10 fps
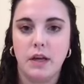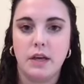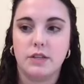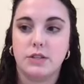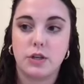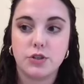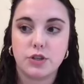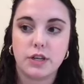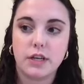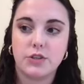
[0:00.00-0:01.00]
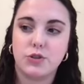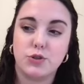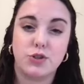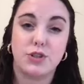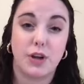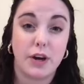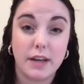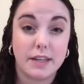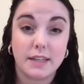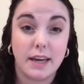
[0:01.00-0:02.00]
Surgery is usually not
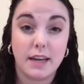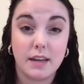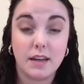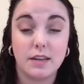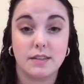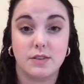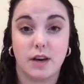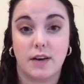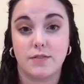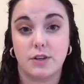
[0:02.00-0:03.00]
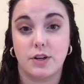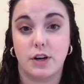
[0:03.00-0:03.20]
indicated until after